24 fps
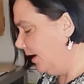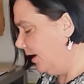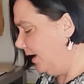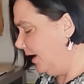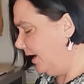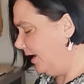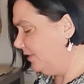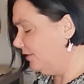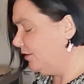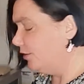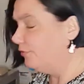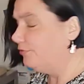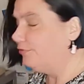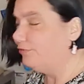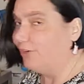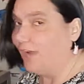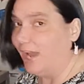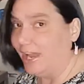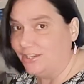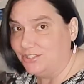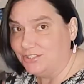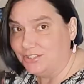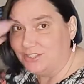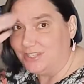And they're
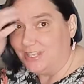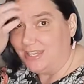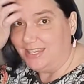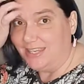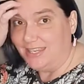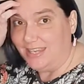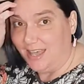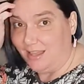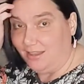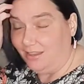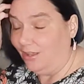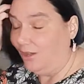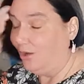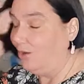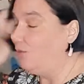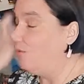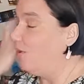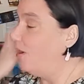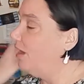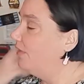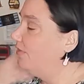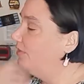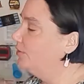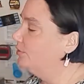fresh. The yellow
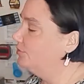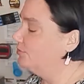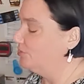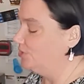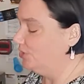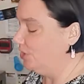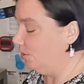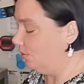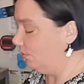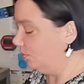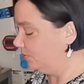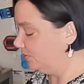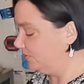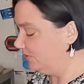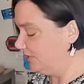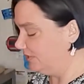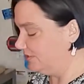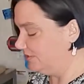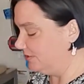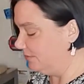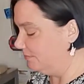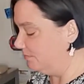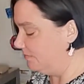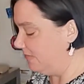on those yolks
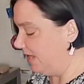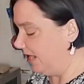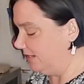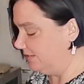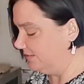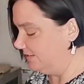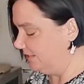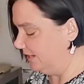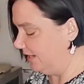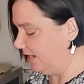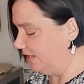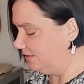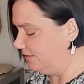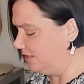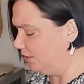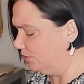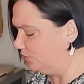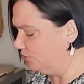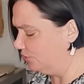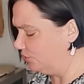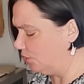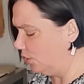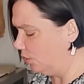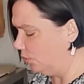is amazing, and they're
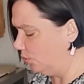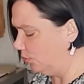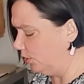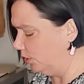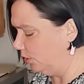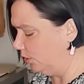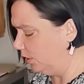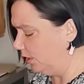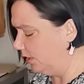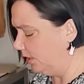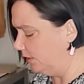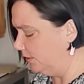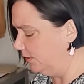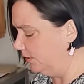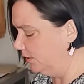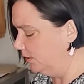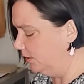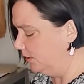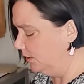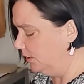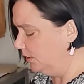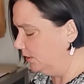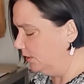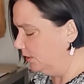so good.
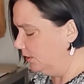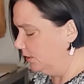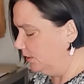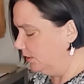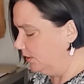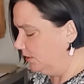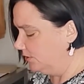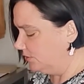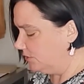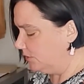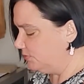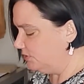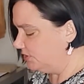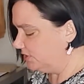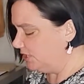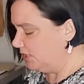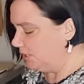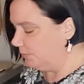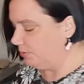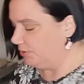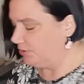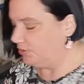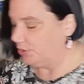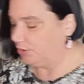So I'm just gonna
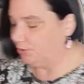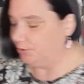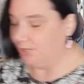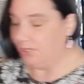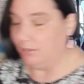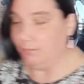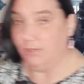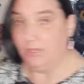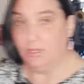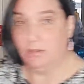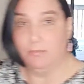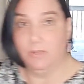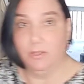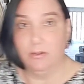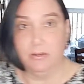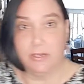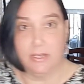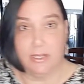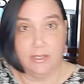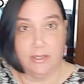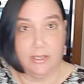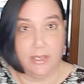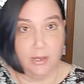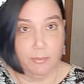put the cream and the milk
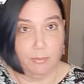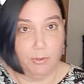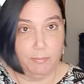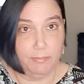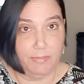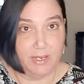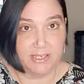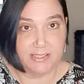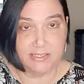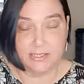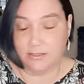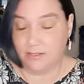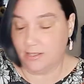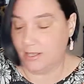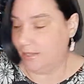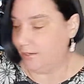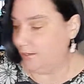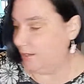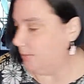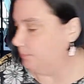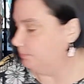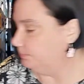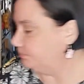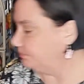in there. We're mixing that
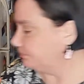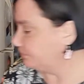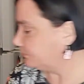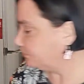up.